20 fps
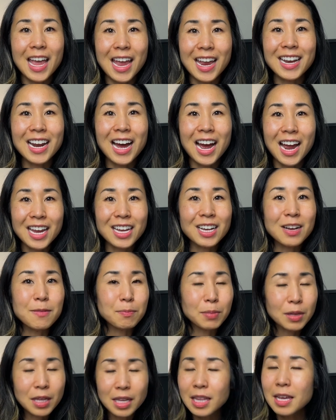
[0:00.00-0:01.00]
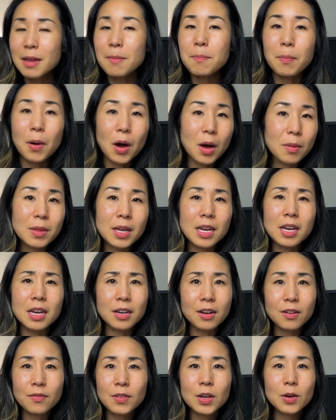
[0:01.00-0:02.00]
and I completely bombed the
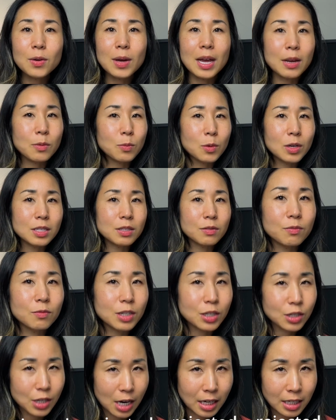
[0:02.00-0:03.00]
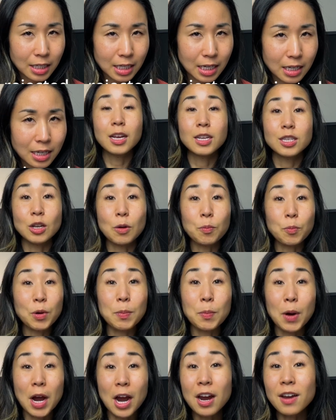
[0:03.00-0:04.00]
interview and was rejected. So
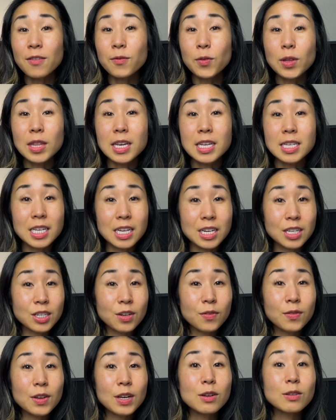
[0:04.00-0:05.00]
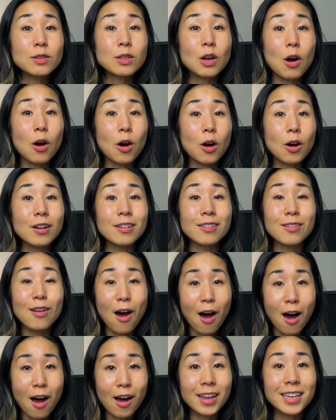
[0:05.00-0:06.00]
preparing for these interviews are
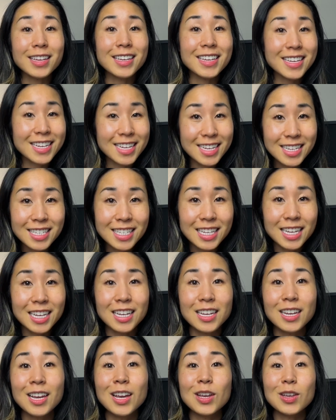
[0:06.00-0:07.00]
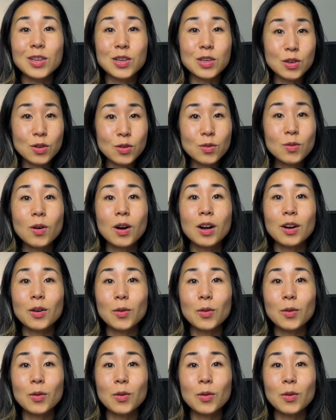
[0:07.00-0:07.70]
not easy. You are